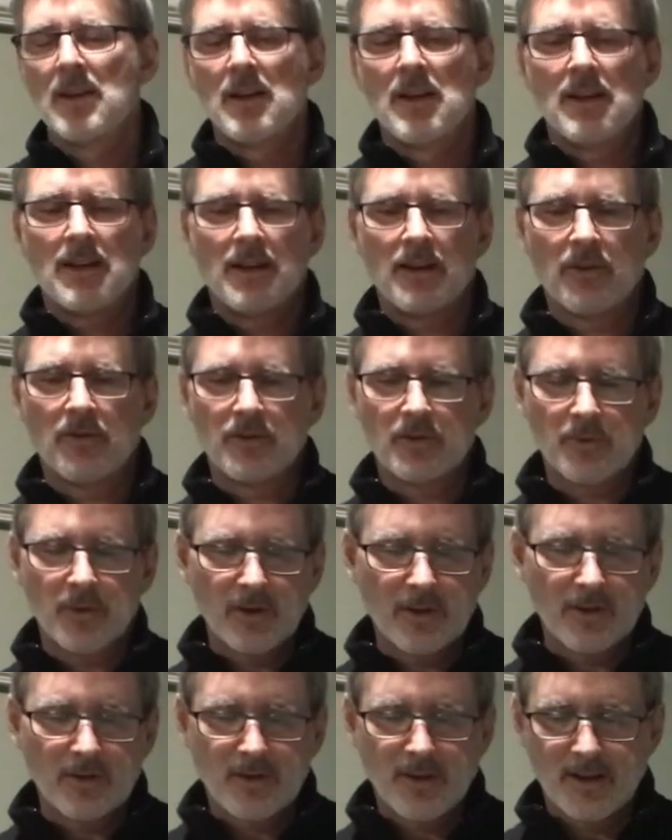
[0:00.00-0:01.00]
Now there's one
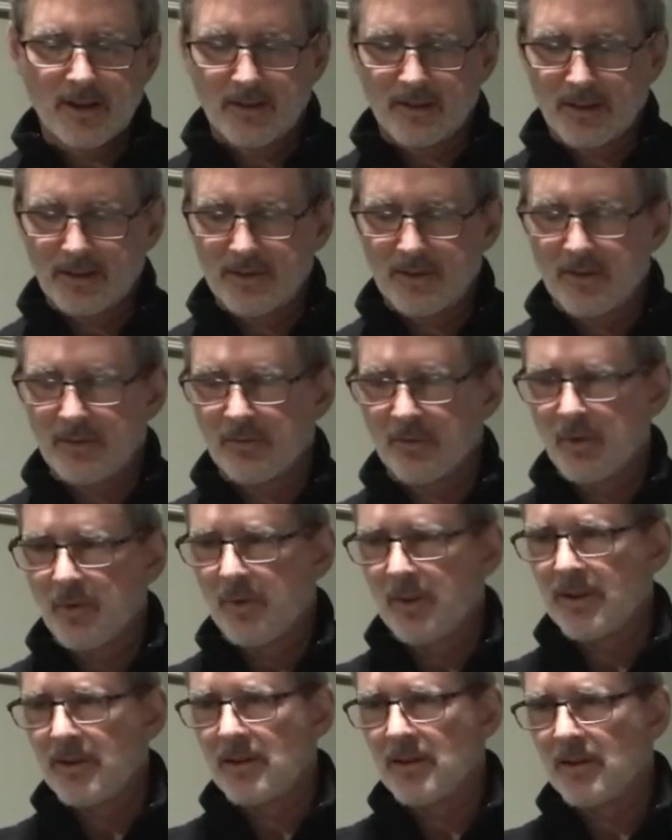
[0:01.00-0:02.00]
other thing I'd like to throw
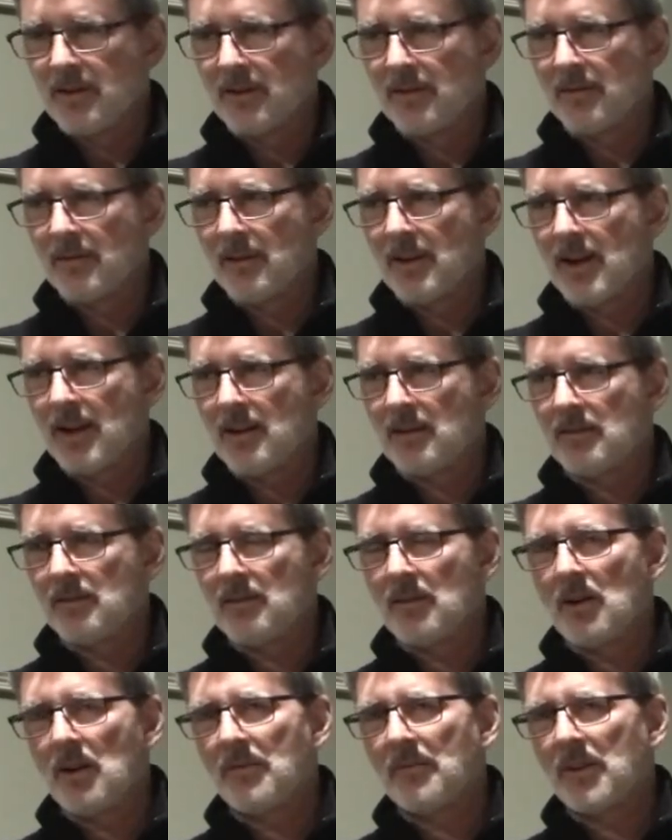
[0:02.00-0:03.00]
in here that
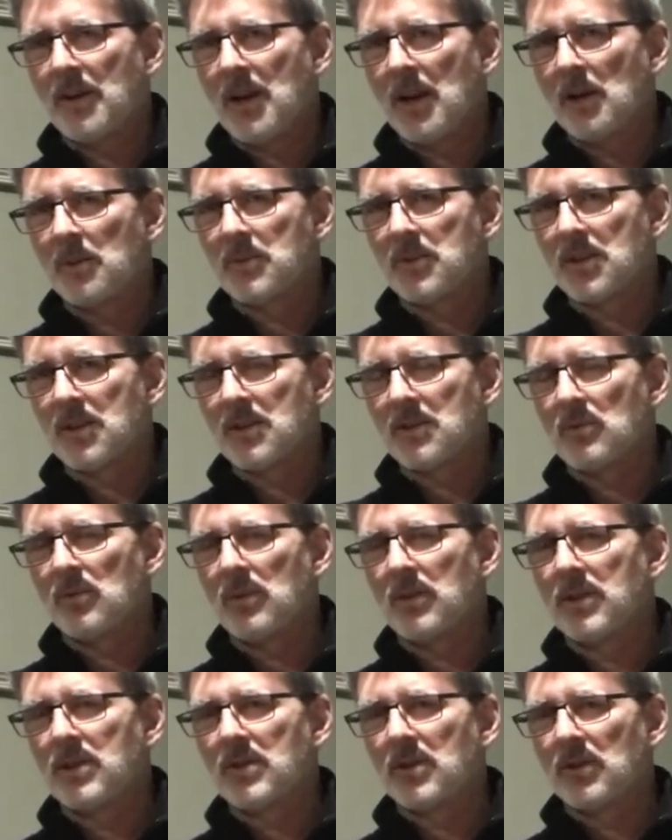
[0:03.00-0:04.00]
often helps us
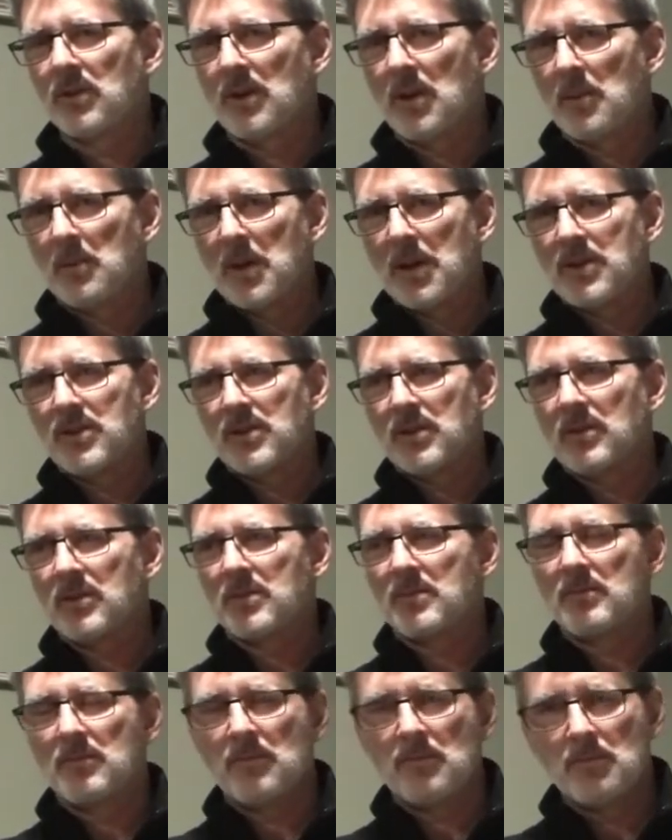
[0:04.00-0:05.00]
with certain arpeggios,
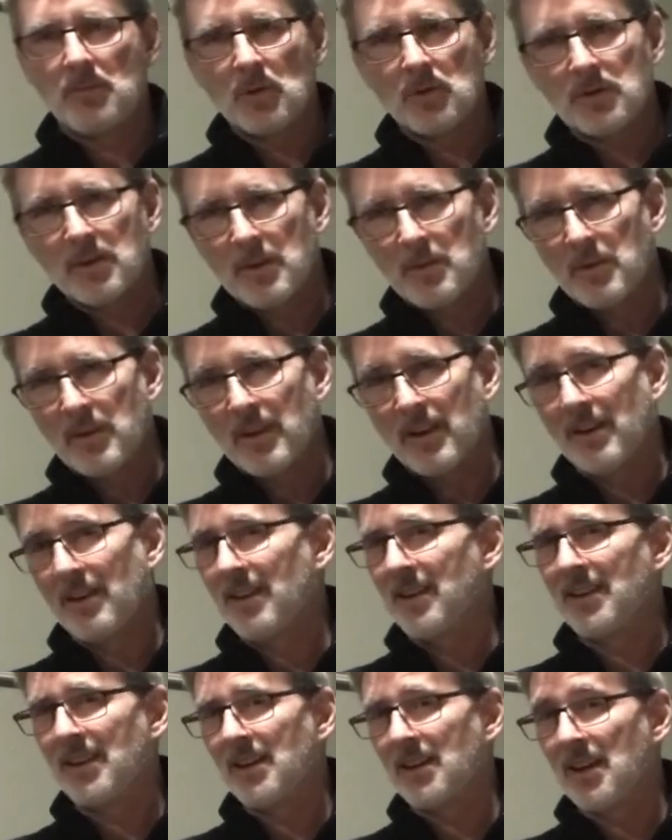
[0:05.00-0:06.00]
mostly when they're
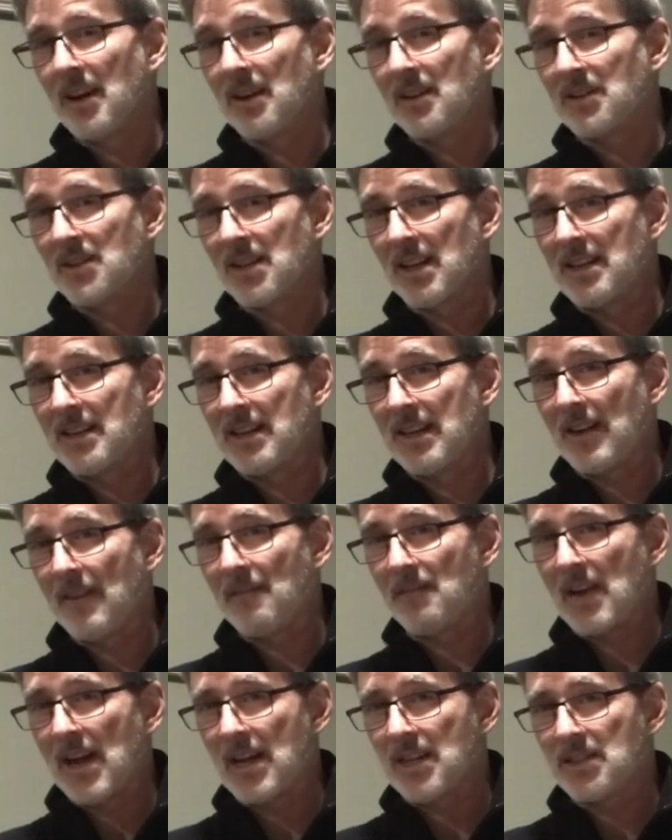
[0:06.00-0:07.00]
in an ascending
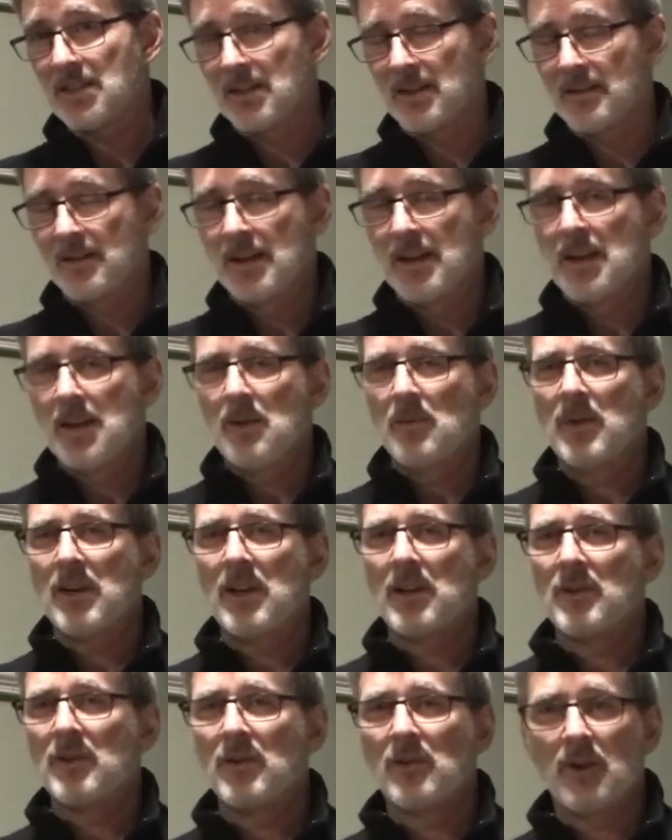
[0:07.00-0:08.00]
fashion. We
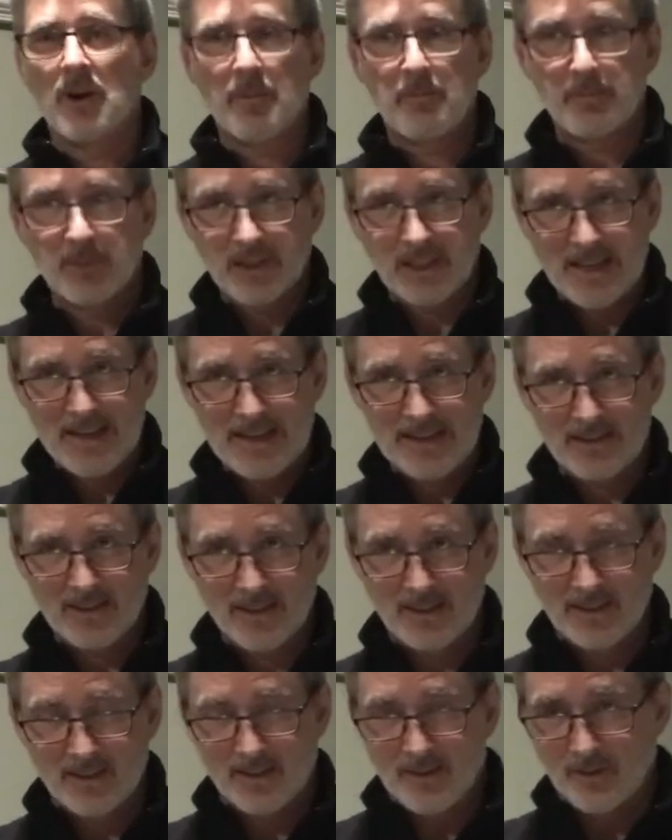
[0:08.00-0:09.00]
can do a
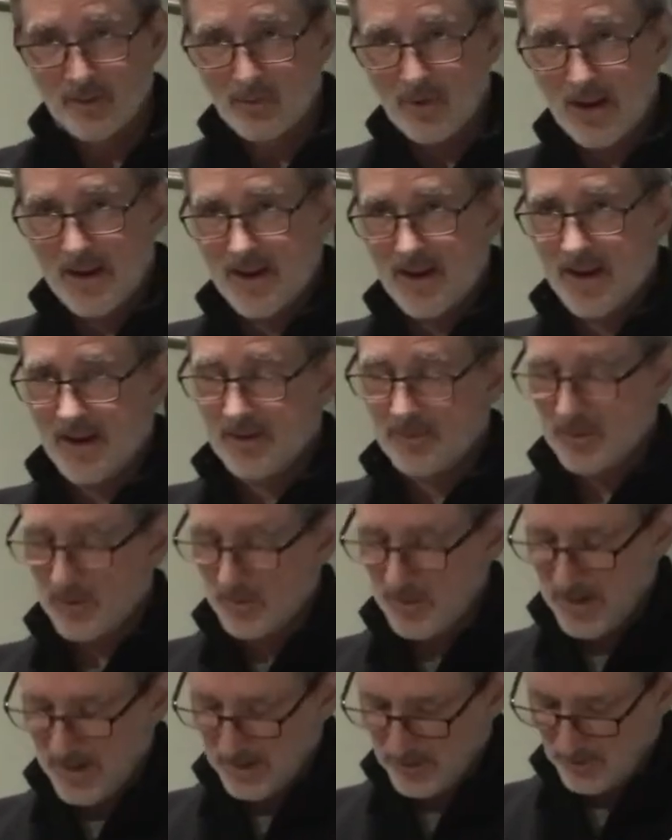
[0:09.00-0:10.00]
planting in the right hand where
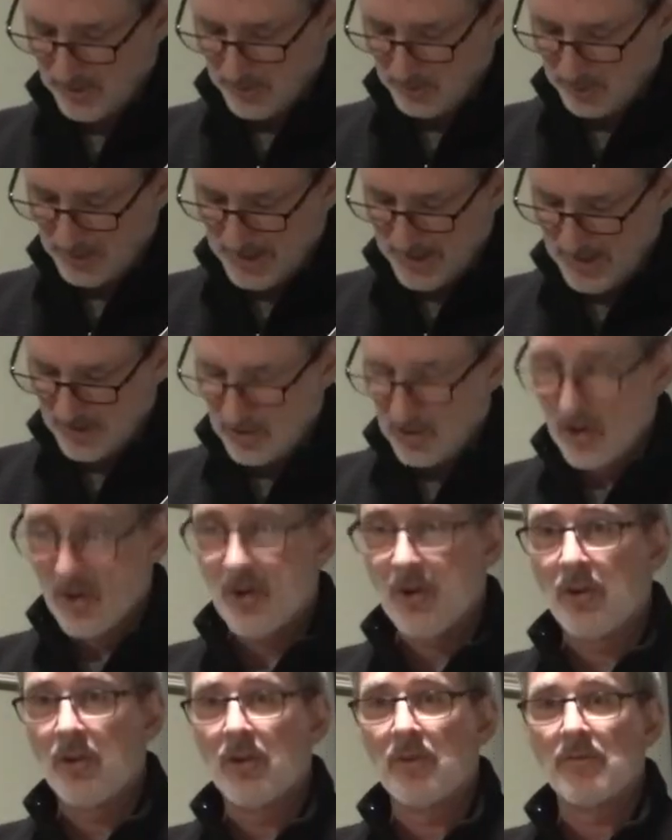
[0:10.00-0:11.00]
we actually plant
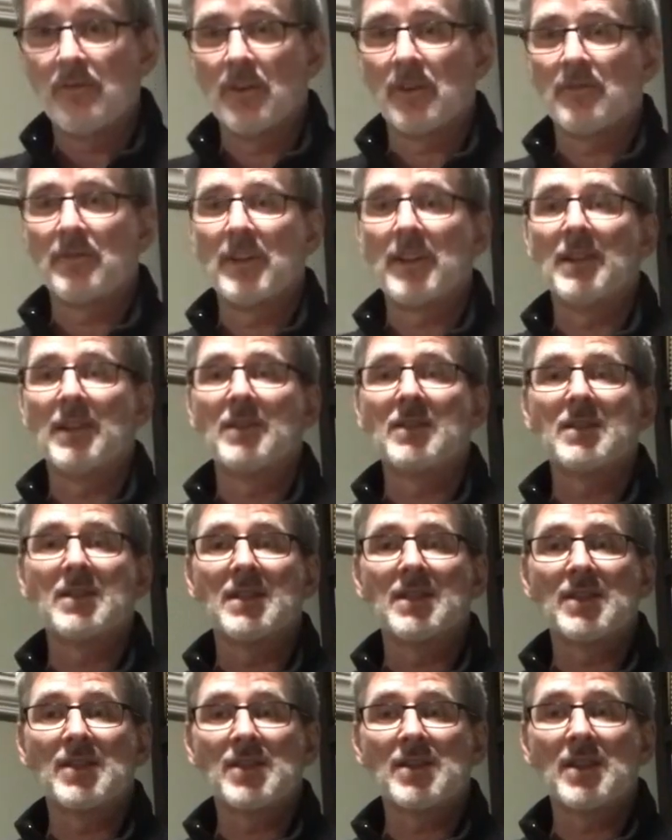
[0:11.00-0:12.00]
all of our fingers to
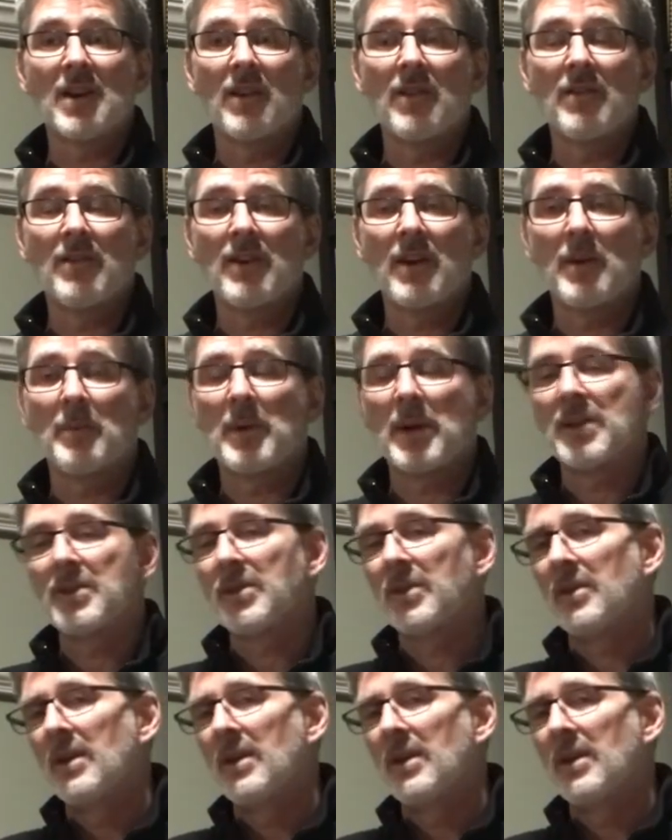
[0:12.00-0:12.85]
start the arpeggio.